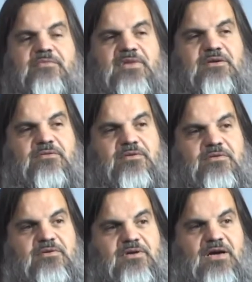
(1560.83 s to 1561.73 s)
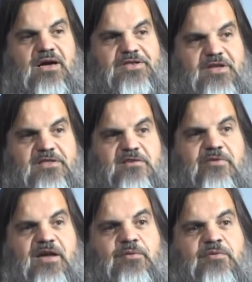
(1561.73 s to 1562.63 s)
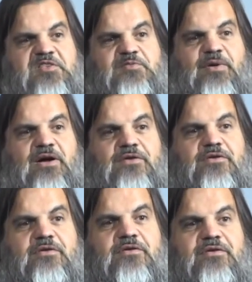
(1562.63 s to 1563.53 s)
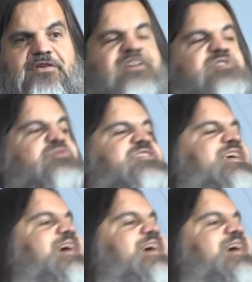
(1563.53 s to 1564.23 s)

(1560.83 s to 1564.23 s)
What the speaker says: Now, another way we respond is with